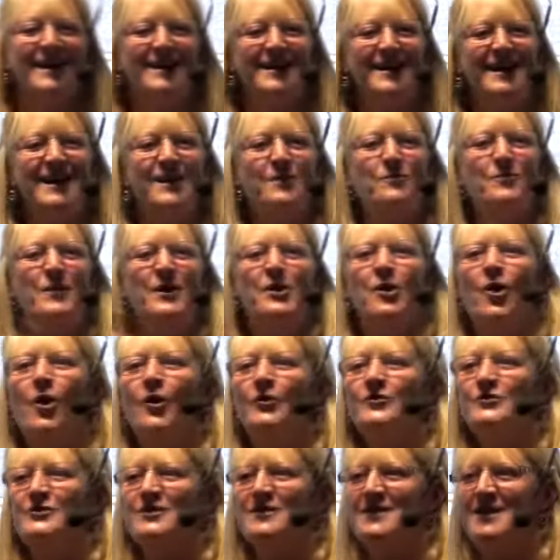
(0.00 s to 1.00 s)
It went
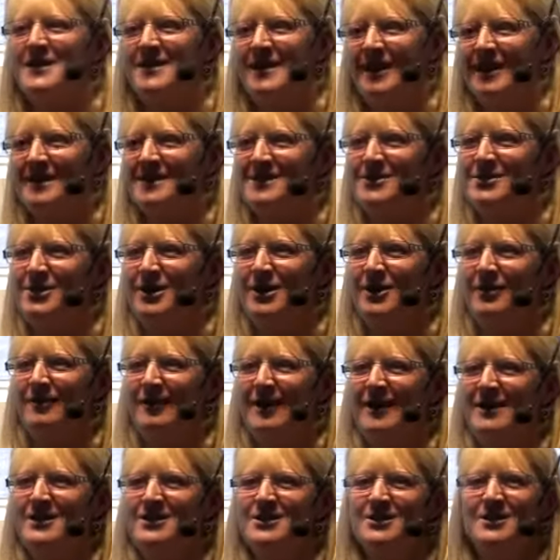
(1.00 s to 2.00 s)
on to the next
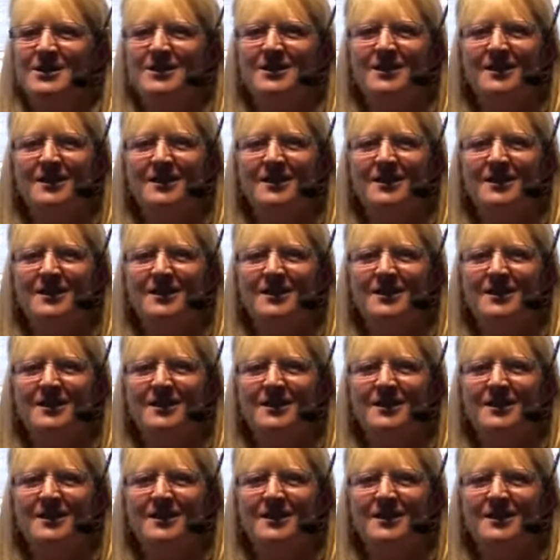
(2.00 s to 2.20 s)
generation,